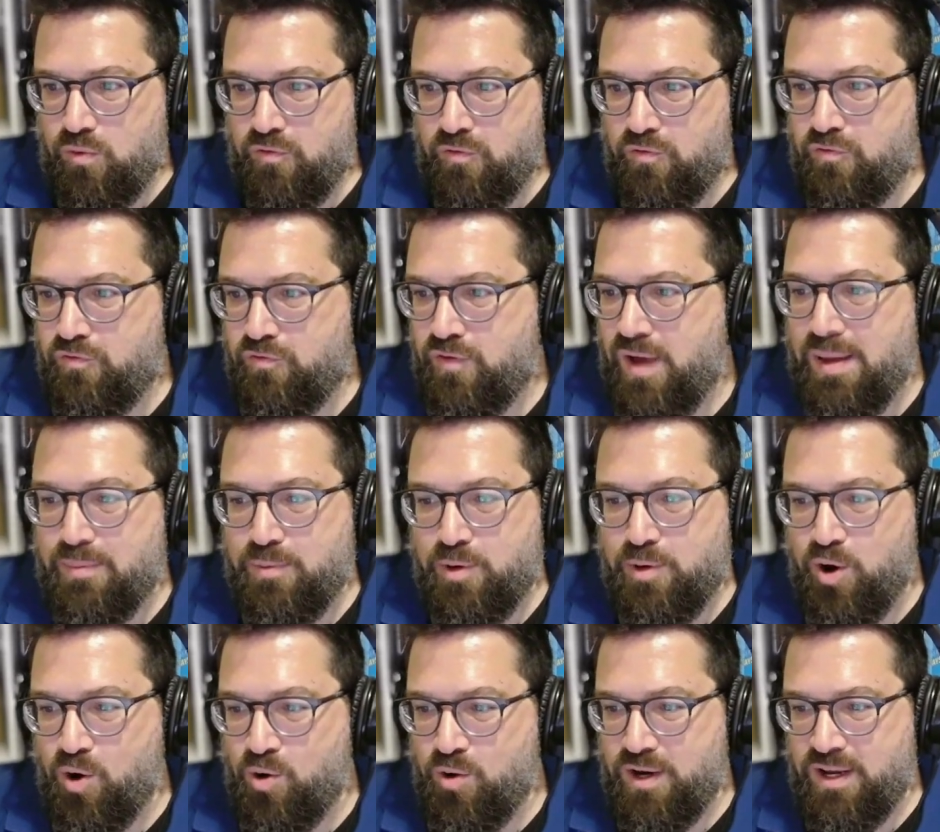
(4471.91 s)

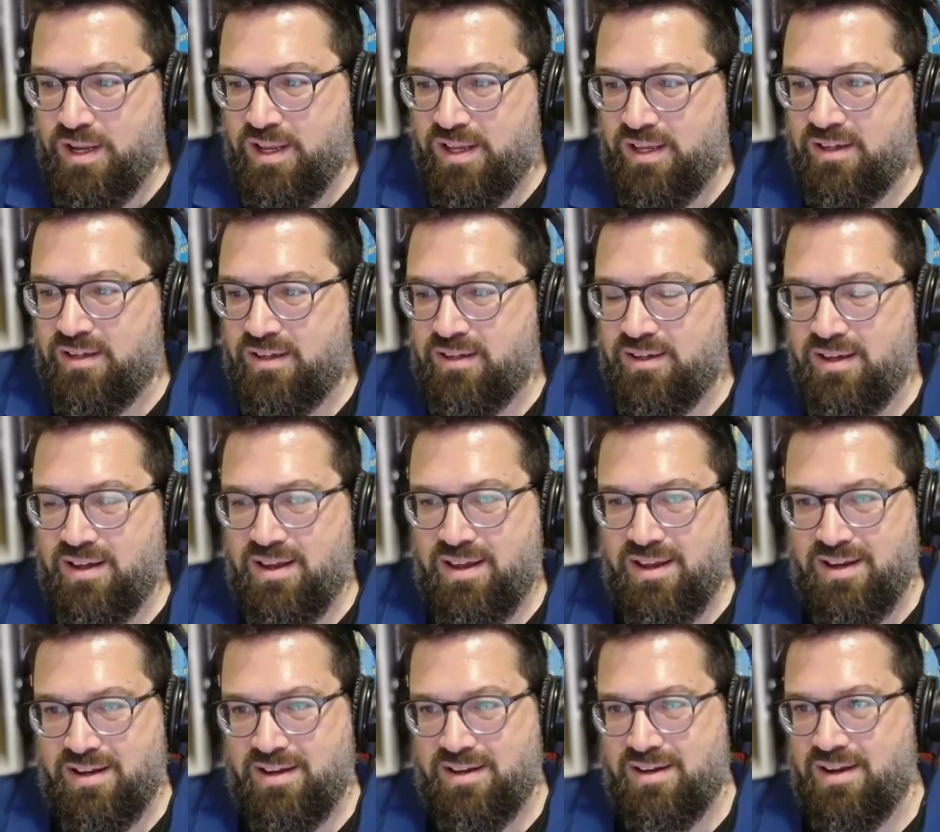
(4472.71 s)
vibe coding
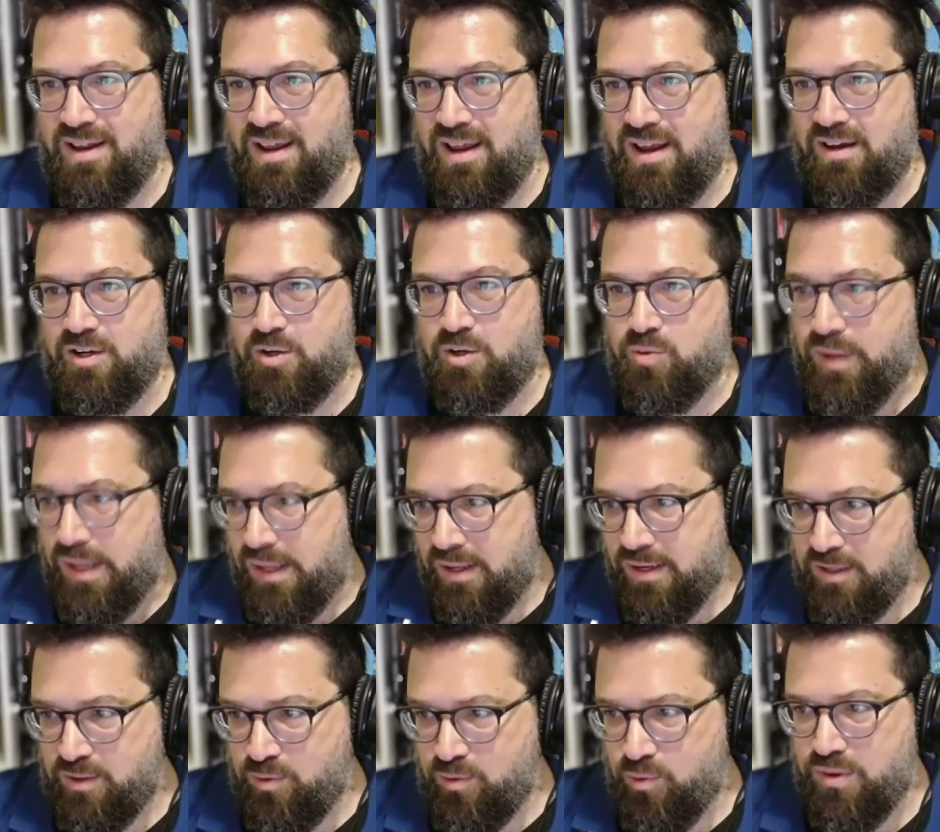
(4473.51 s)
and
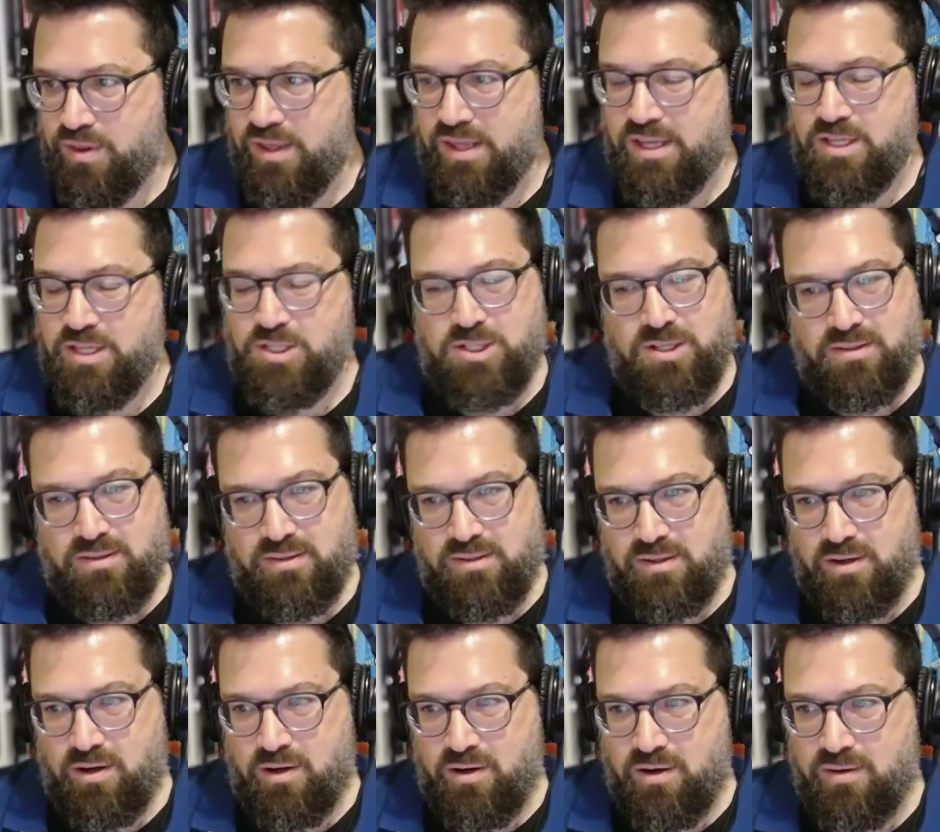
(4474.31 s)
creating with
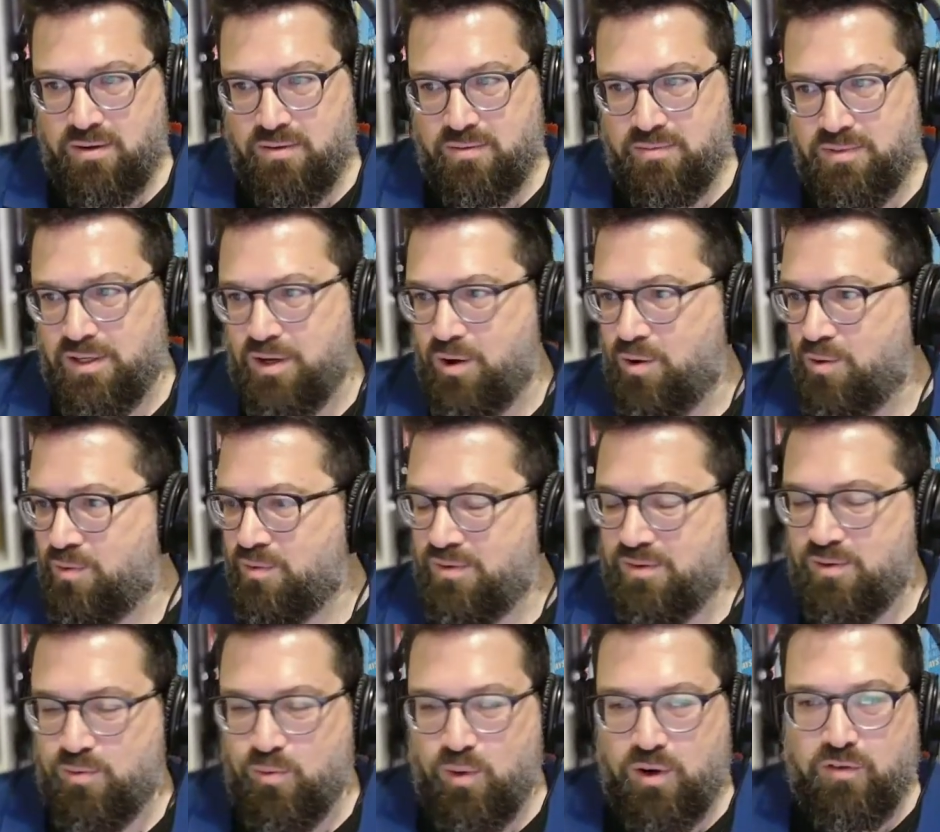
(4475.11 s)
agents are,
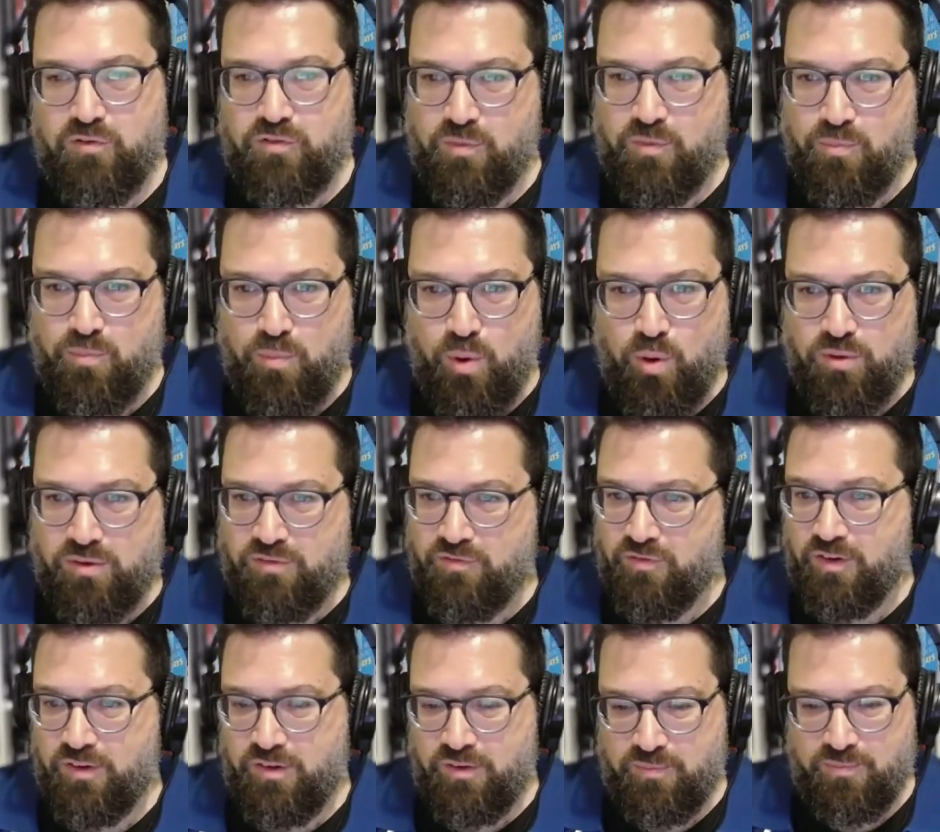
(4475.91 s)
it's one of the most
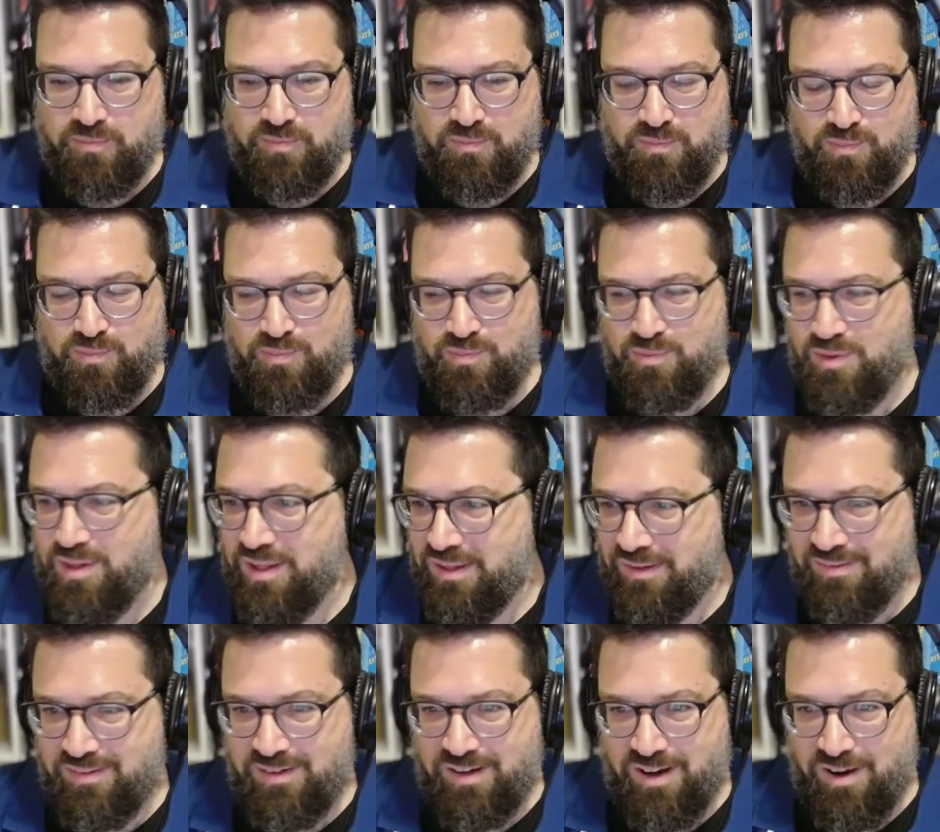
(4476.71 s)
fun
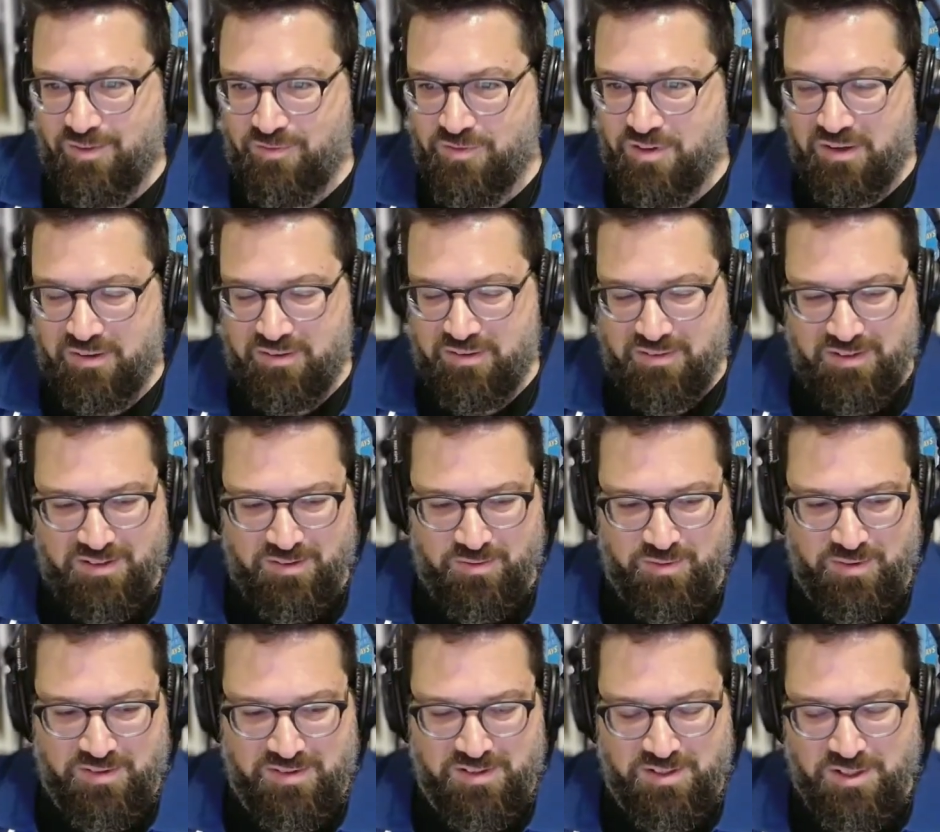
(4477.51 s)
things that I've done
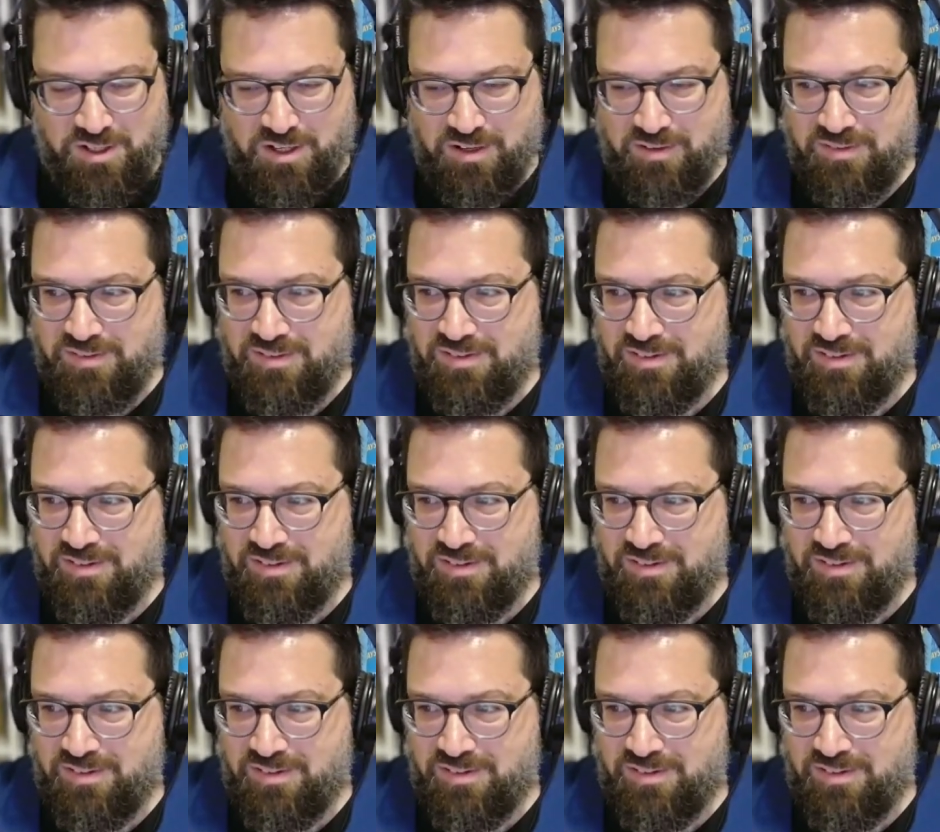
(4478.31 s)
in recent years.